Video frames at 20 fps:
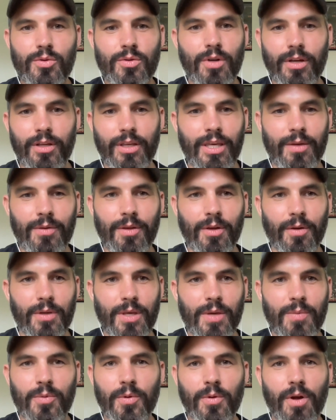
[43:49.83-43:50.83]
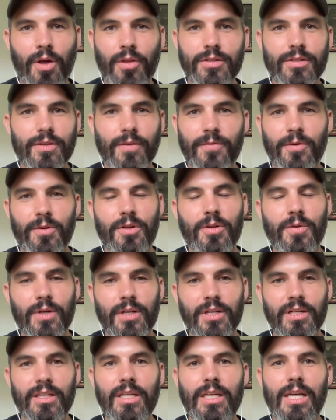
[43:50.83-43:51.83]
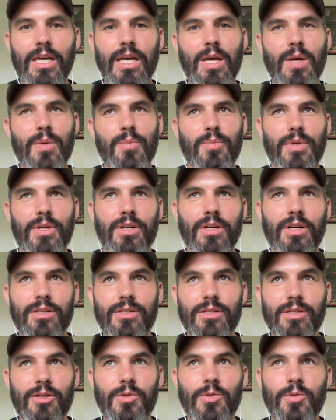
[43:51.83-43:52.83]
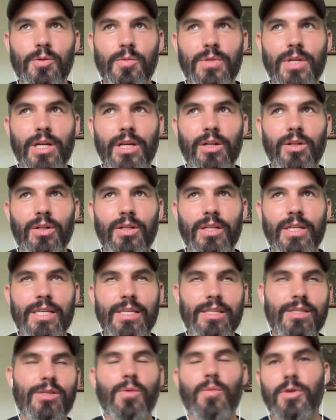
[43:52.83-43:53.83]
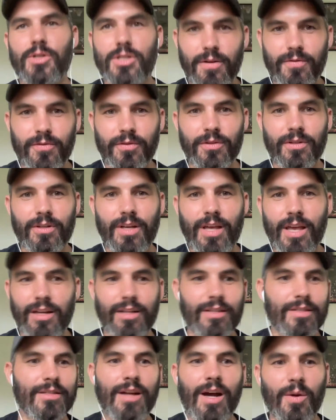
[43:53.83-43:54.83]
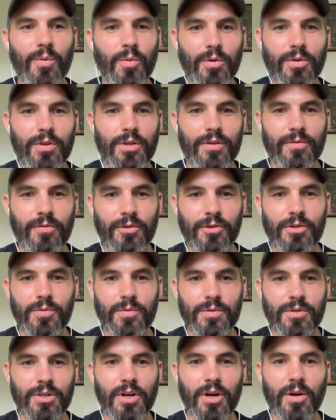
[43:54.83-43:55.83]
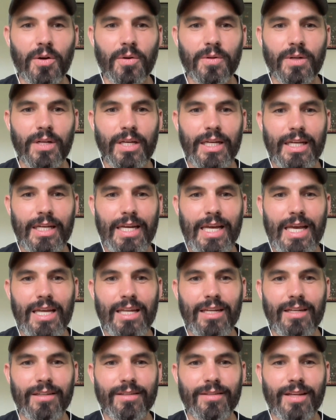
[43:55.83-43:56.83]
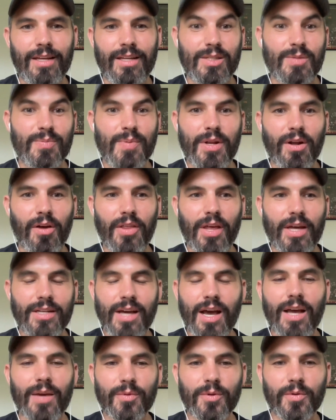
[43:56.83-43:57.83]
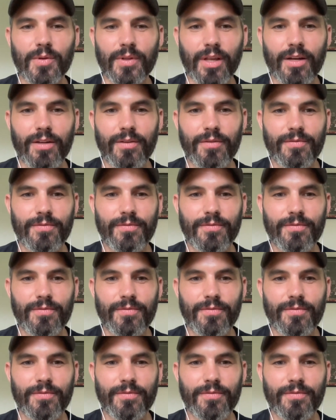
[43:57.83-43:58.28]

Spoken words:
keep doing all the stuff you're doing, because a YouTube channel is so much effort, and it's not worth it for you to go and spend all that time doing that.